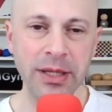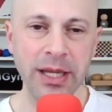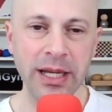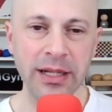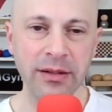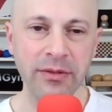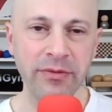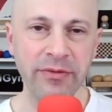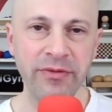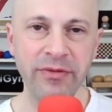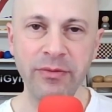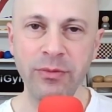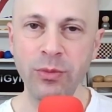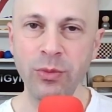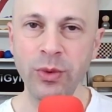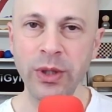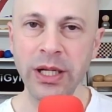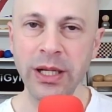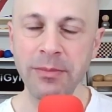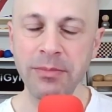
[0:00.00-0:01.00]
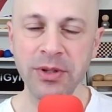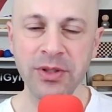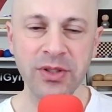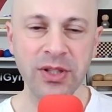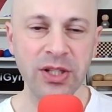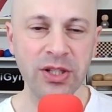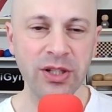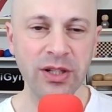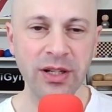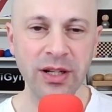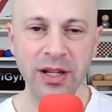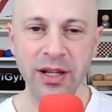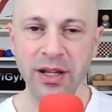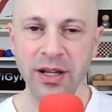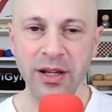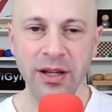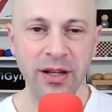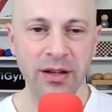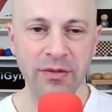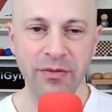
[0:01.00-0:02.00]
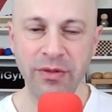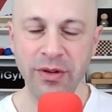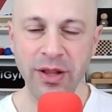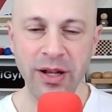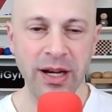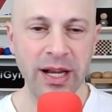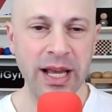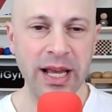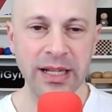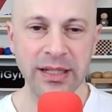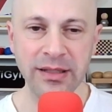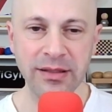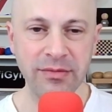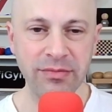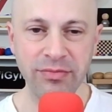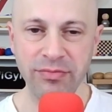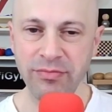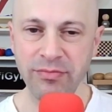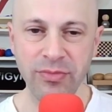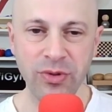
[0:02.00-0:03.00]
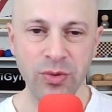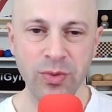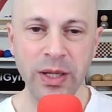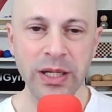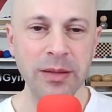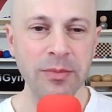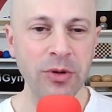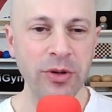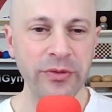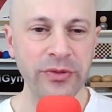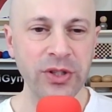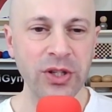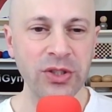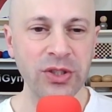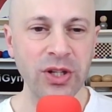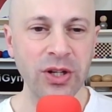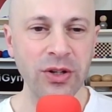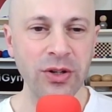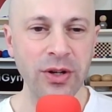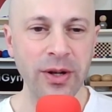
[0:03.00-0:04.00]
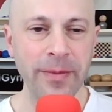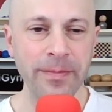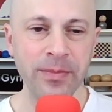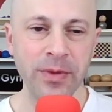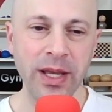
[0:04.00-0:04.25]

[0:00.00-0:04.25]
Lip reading: He had a winning position for the last 20 moves or so.